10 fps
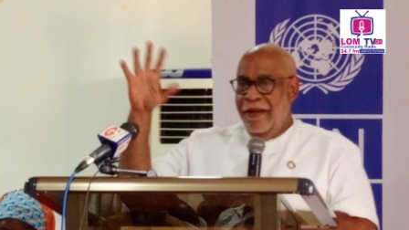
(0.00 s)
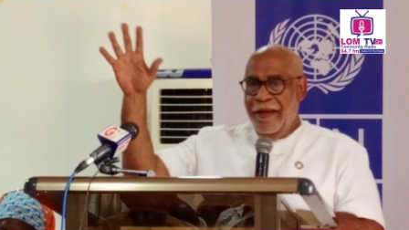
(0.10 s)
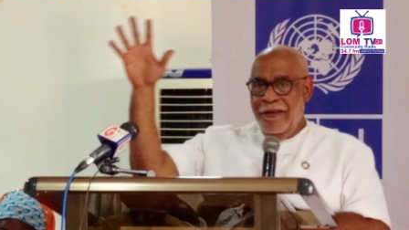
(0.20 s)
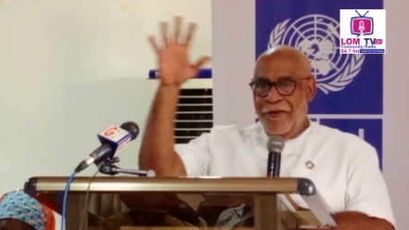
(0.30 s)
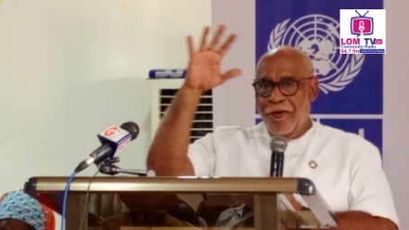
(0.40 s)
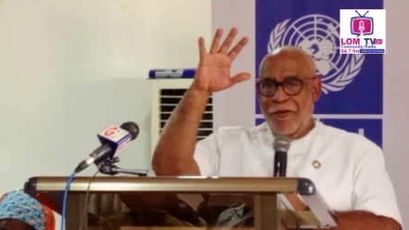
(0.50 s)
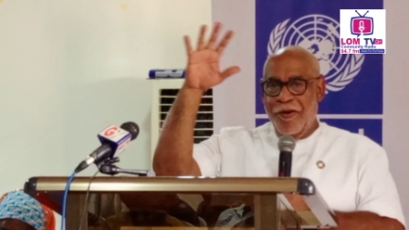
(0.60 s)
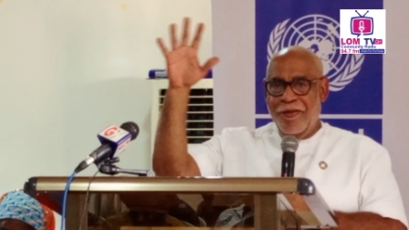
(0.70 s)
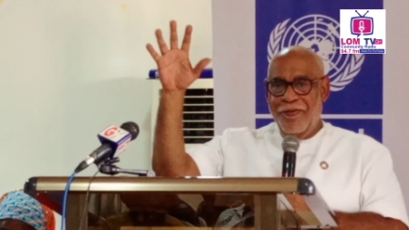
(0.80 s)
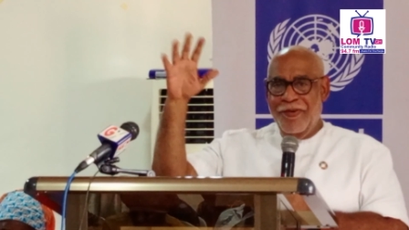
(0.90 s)
in your
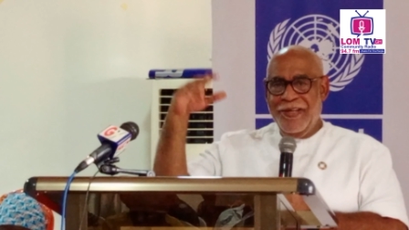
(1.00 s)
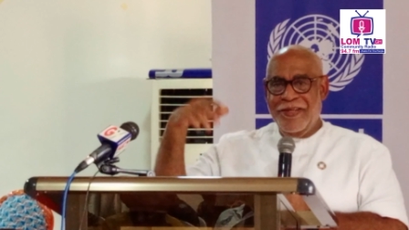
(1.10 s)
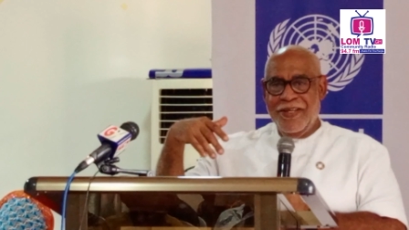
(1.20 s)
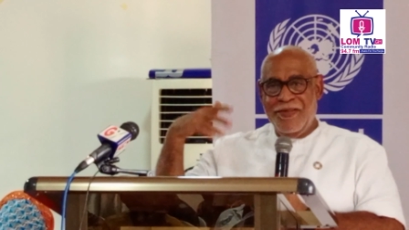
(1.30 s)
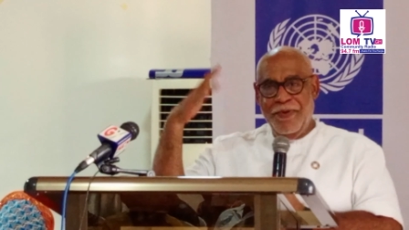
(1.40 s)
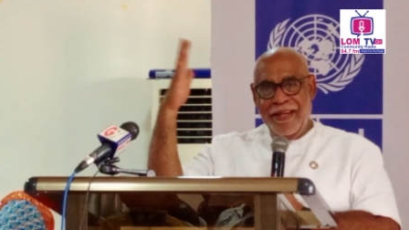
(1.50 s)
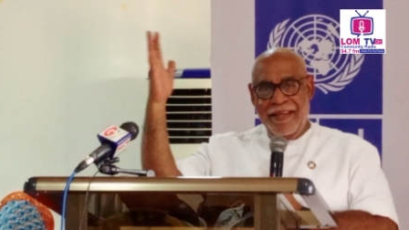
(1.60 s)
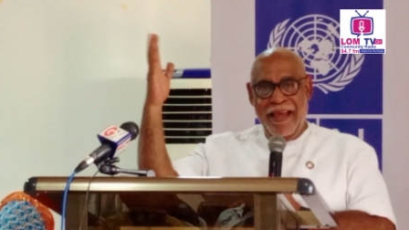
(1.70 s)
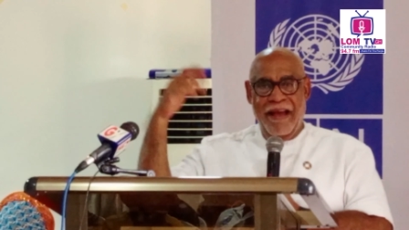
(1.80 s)
northern regions where they